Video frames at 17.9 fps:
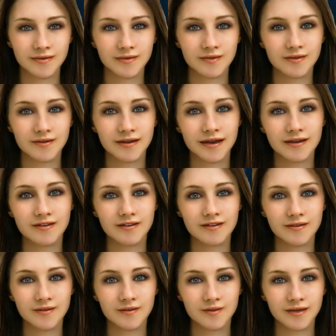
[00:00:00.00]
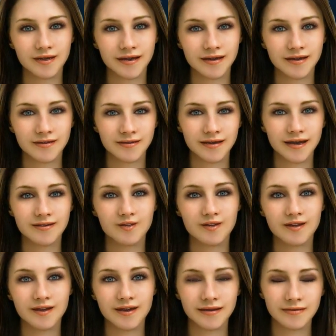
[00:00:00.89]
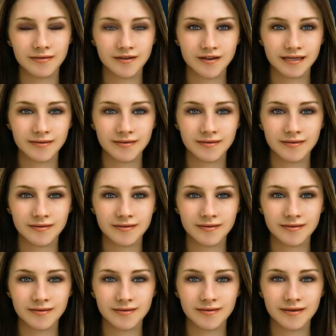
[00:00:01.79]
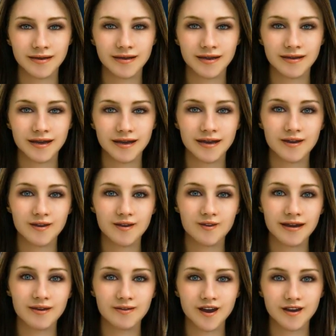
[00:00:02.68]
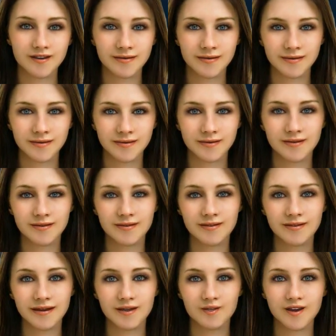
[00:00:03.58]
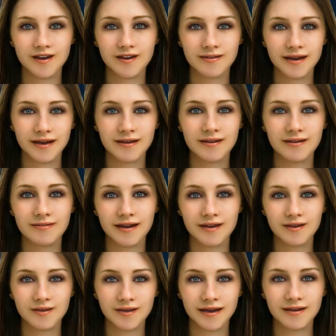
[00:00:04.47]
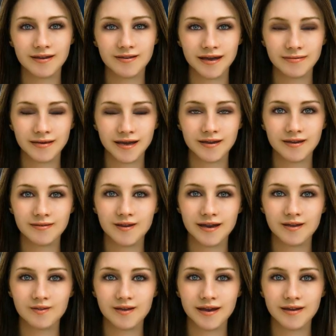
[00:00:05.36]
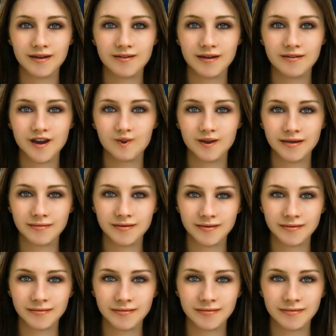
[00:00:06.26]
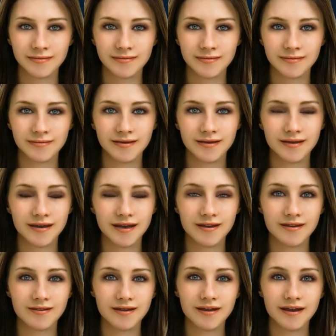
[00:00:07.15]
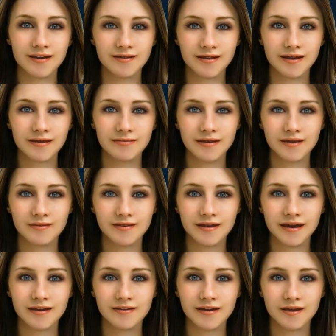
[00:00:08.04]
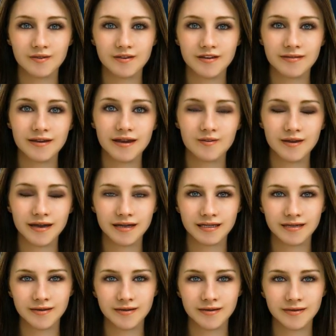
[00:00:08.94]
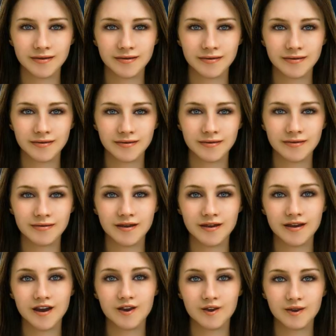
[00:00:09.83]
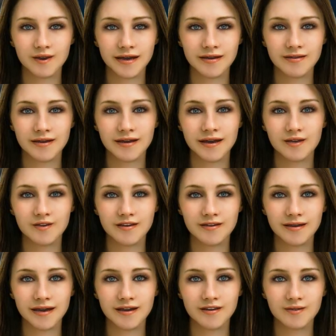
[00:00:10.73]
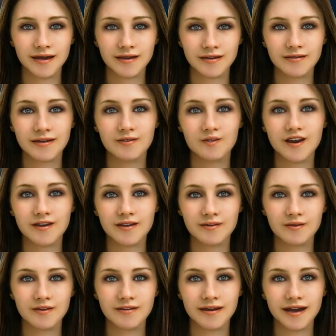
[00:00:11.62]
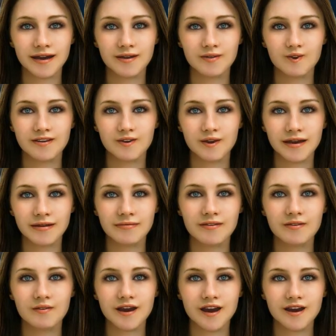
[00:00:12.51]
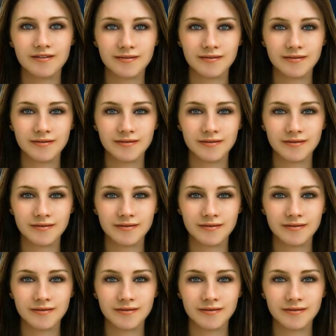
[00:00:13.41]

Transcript: Each finger will represent 15 minutes. If it is nearing dark, build a shelter and fire that is on high ground and out of the wind. Have a snack and a hot drink and get some rest. Don't waste precious energy by trying to find your way in the dark.